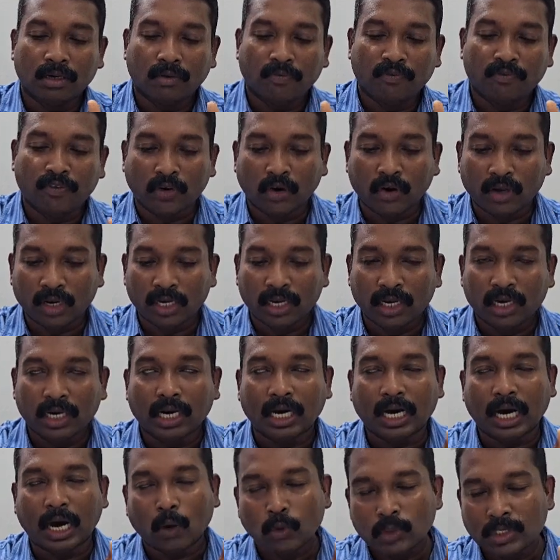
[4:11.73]
for
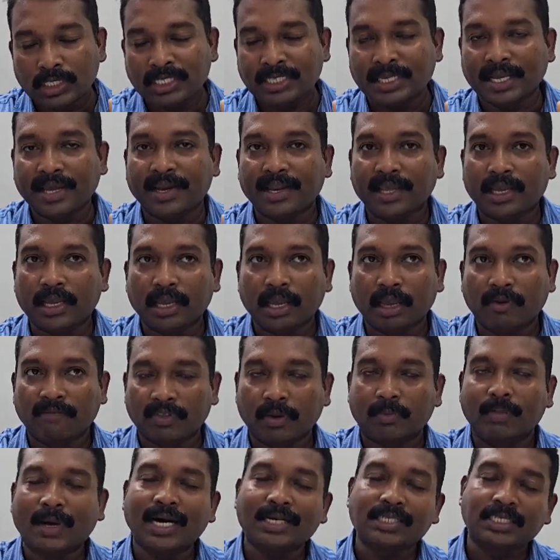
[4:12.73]
outstanding, if
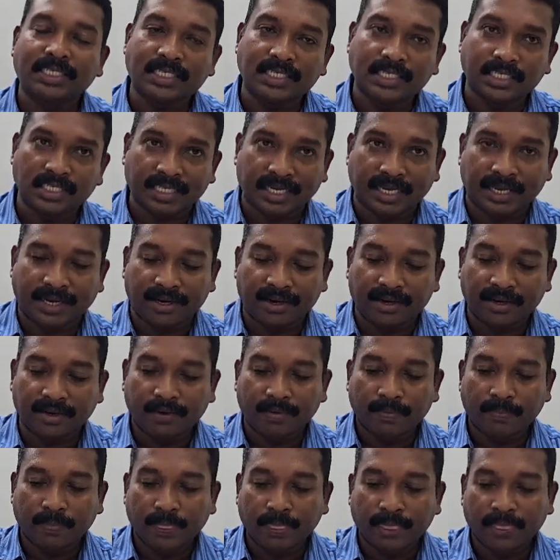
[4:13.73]
the marks is 10,
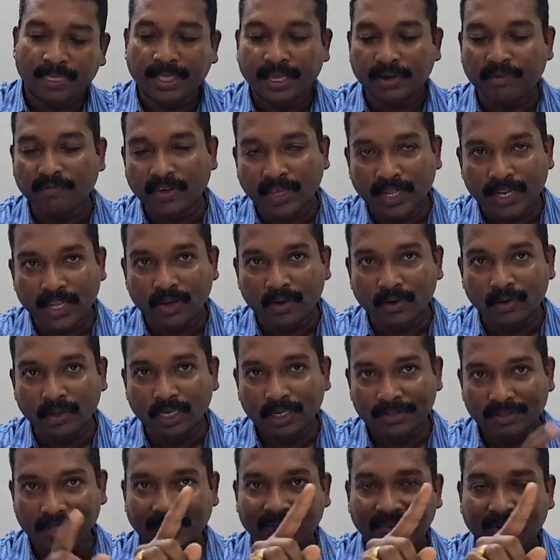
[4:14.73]
then very
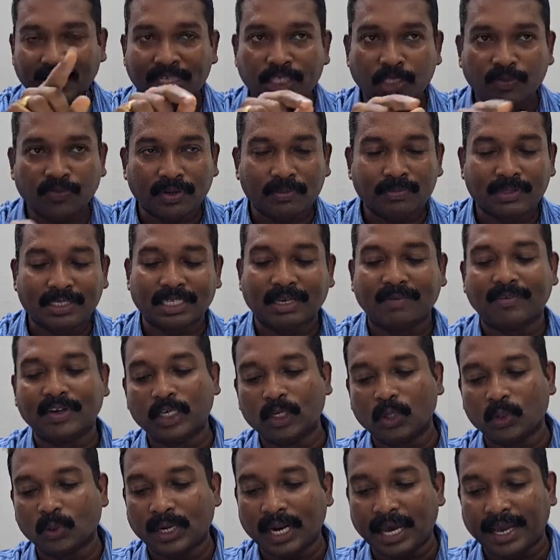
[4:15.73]
good, that range from
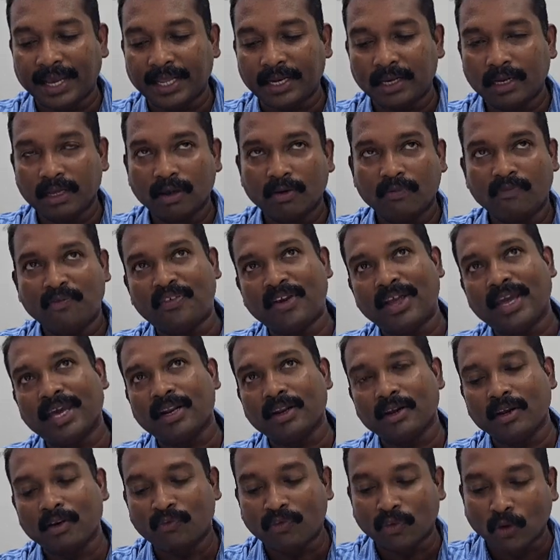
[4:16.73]
7 to 9,
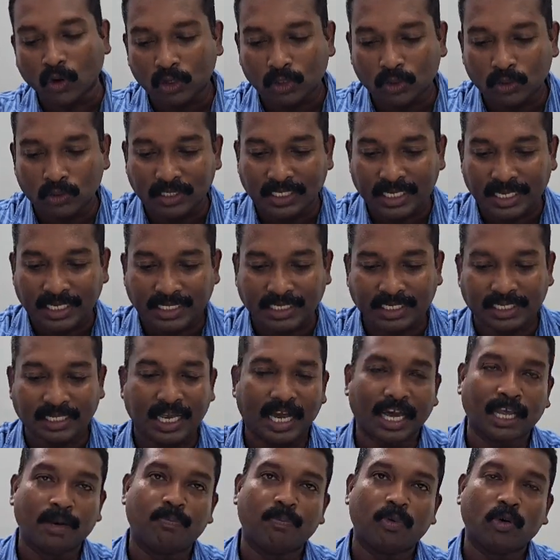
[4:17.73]
fair 4 to 6
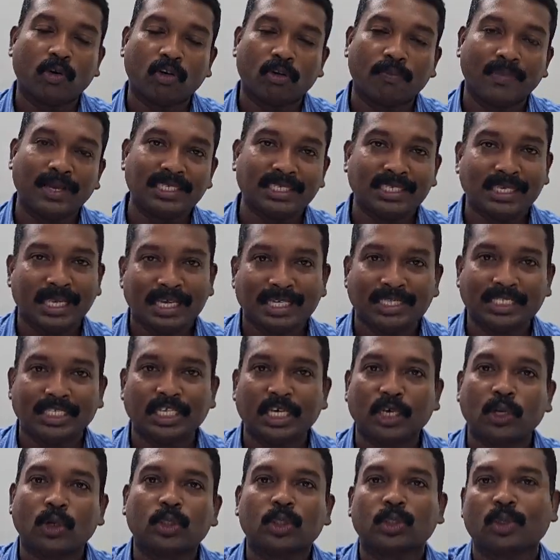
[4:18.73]
and poor means
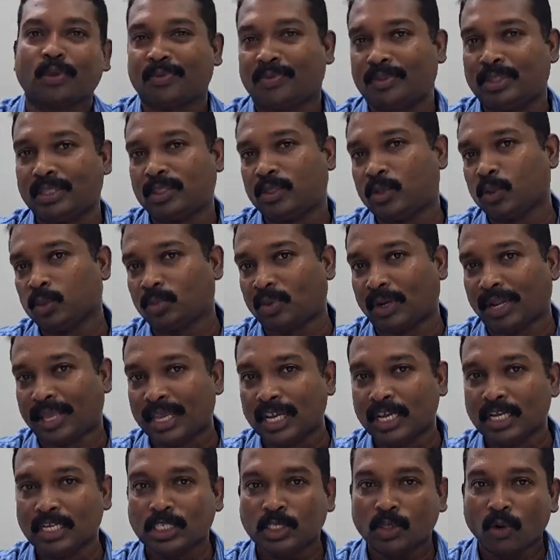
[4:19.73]
0 to 3.
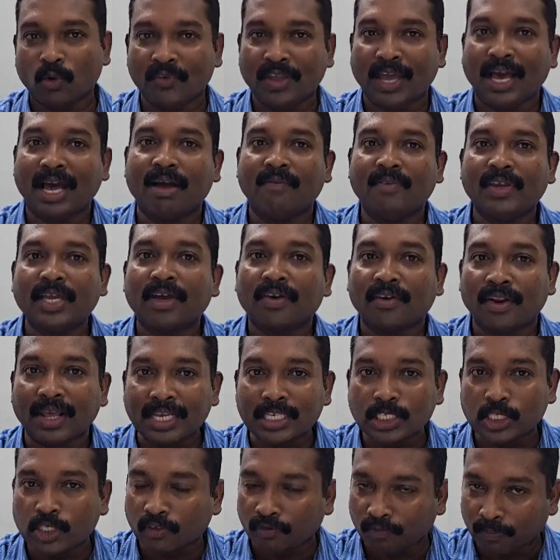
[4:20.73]
So we are having a
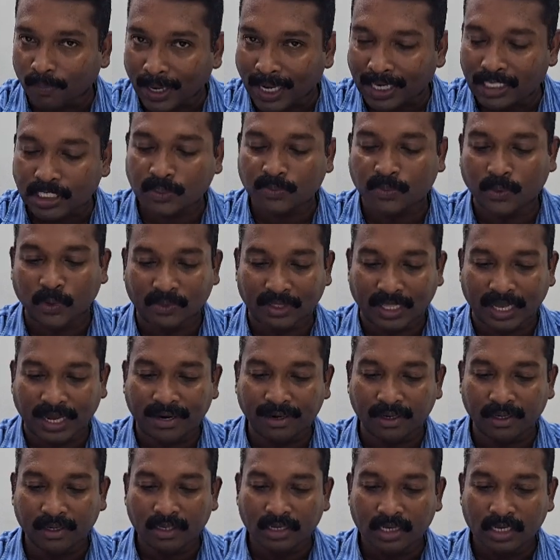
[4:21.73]
range of marks for
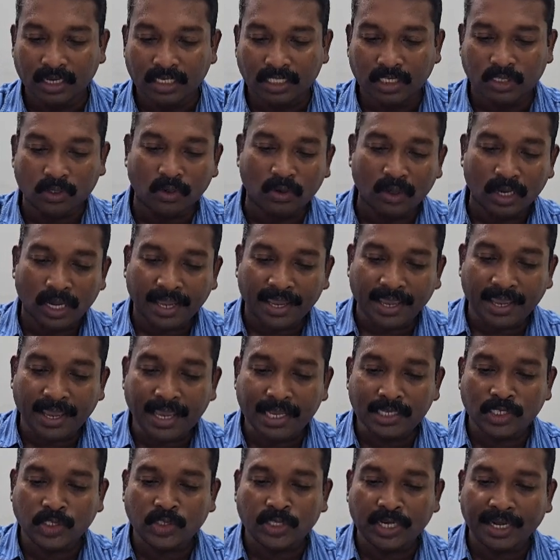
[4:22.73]
that. So
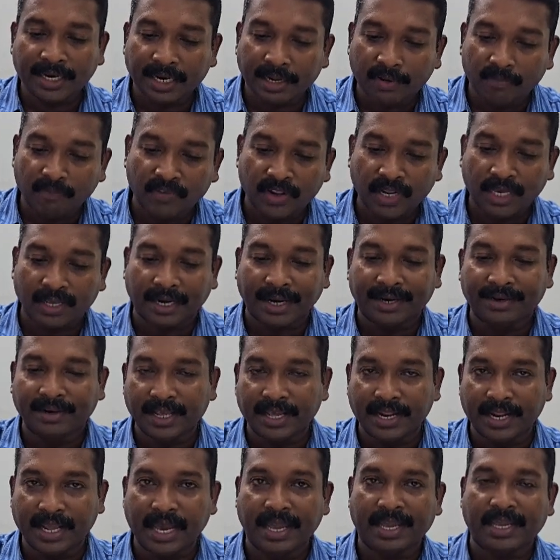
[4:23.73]
each and every
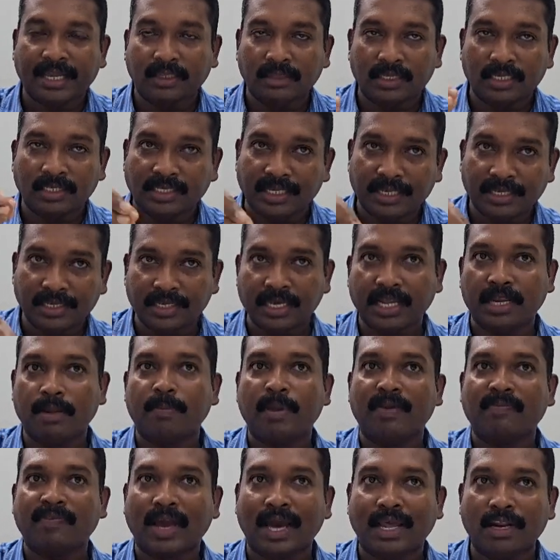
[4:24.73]
criteria in this
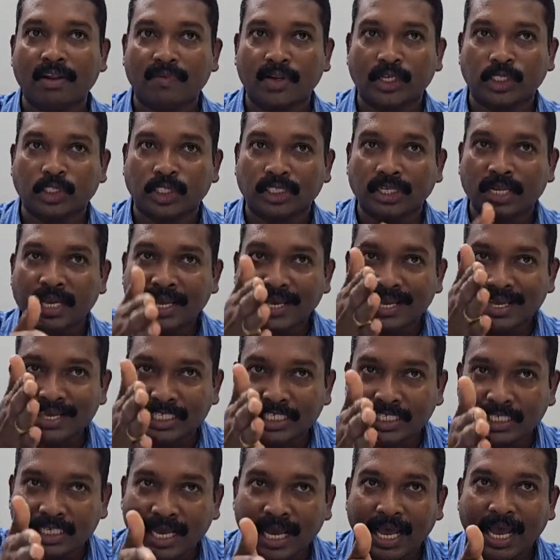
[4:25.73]
interim evaluation
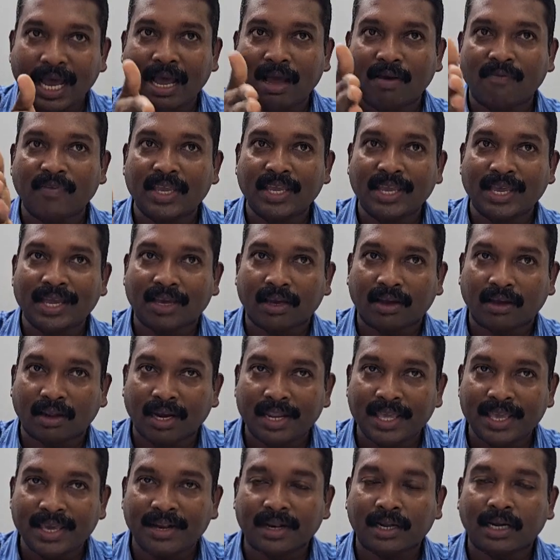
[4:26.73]
is having a
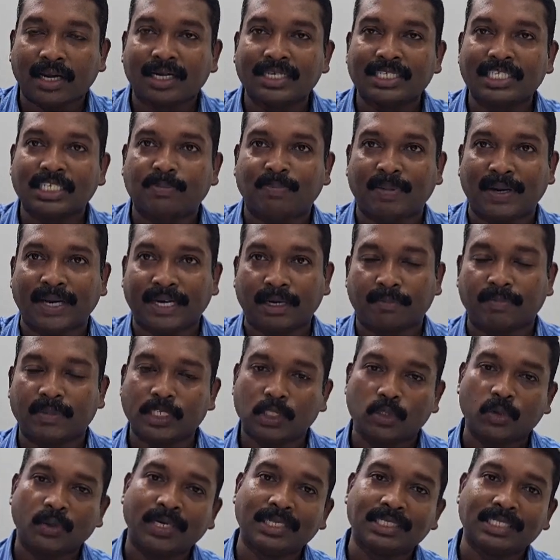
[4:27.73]
clear-cut spread. The
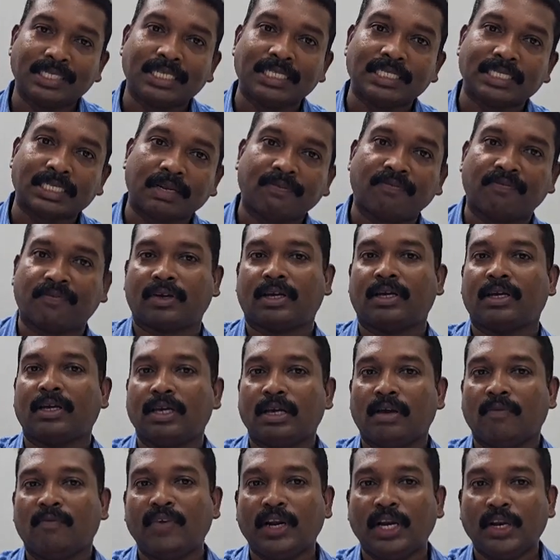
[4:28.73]
students itself
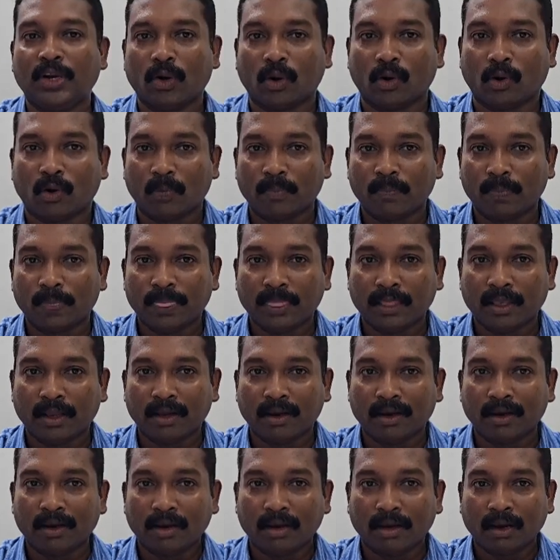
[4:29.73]
will know
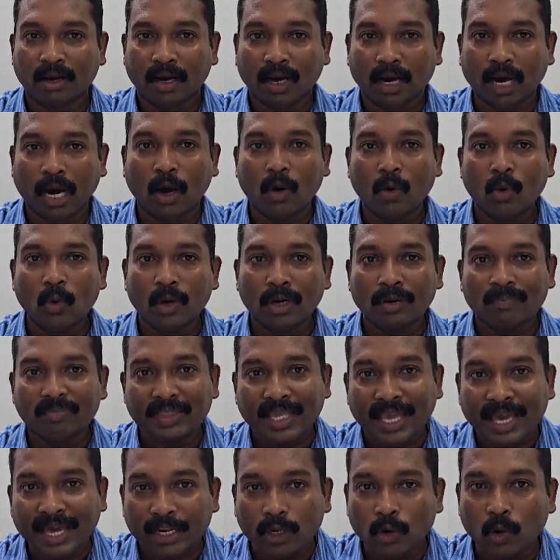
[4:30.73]
how
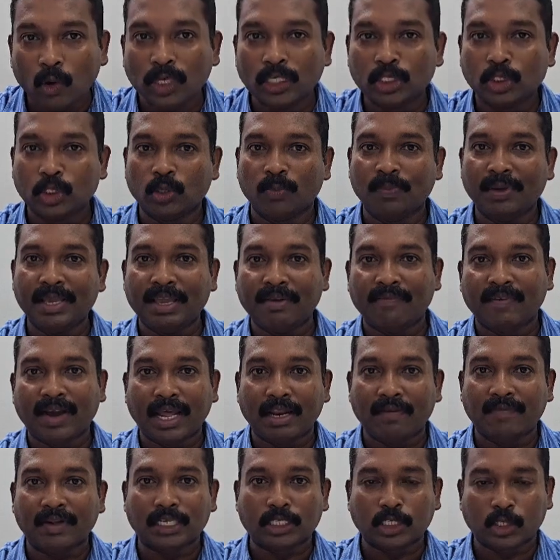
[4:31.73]
they are going to be
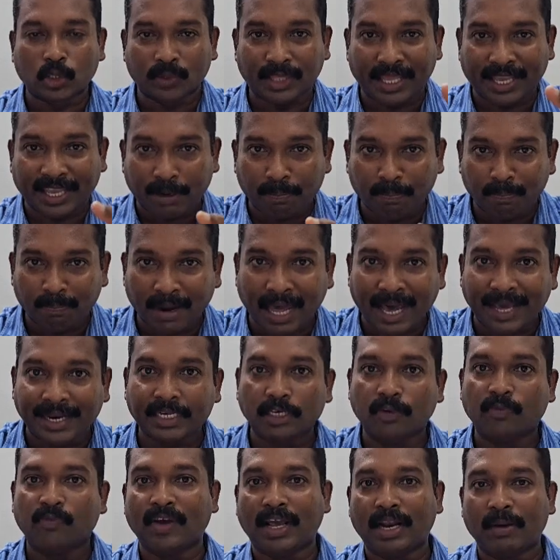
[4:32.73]
evaluated so they can
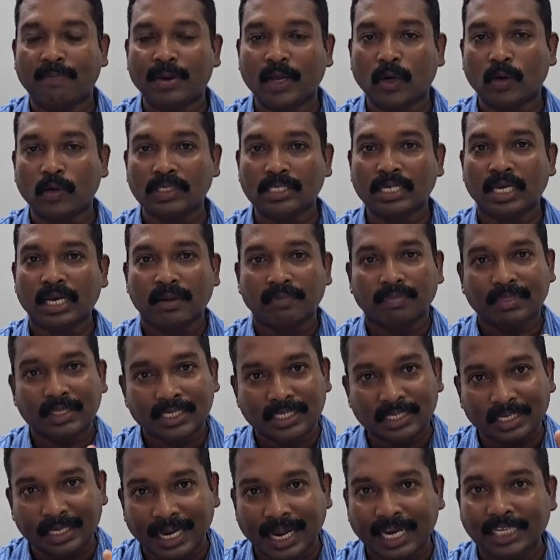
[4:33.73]
plan it well because
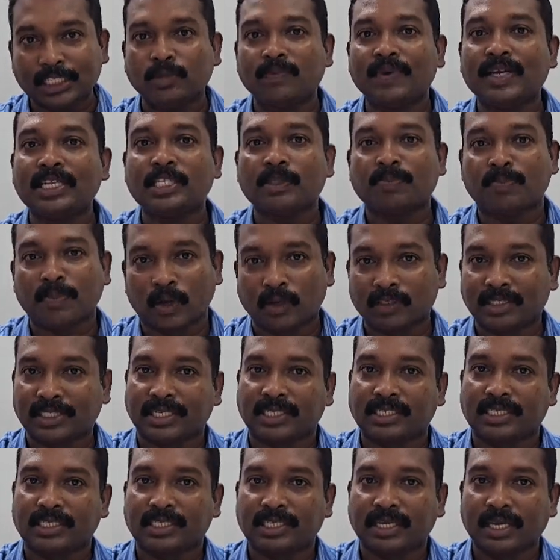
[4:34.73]
this graduates
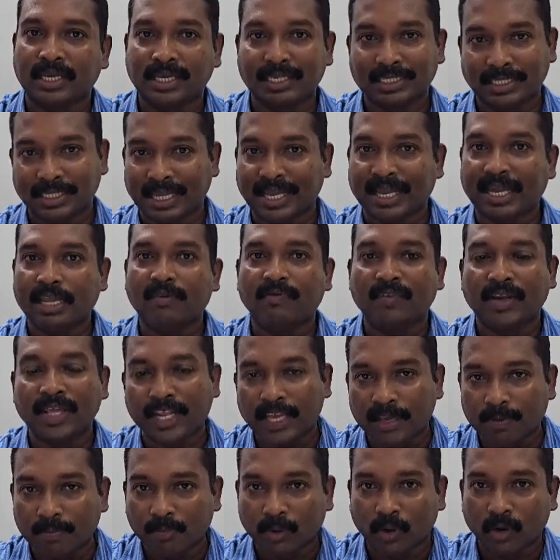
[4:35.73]
projects is again
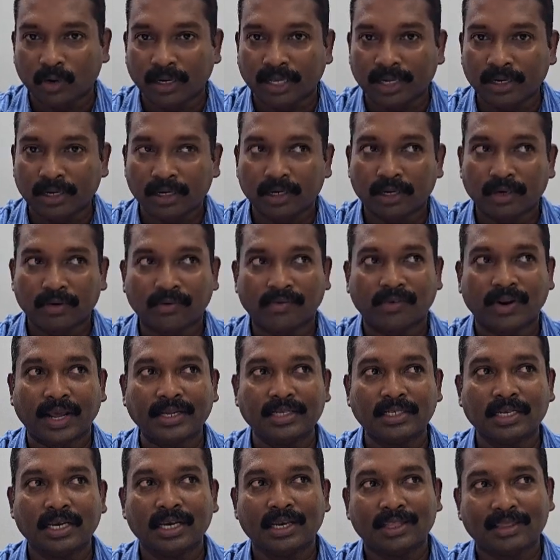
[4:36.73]
very important,
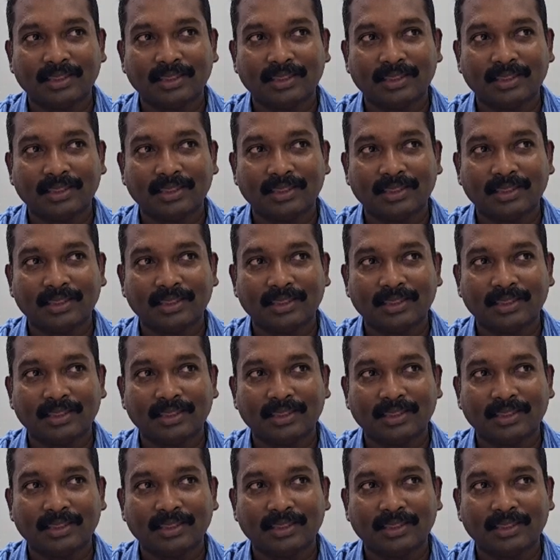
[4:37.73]
right?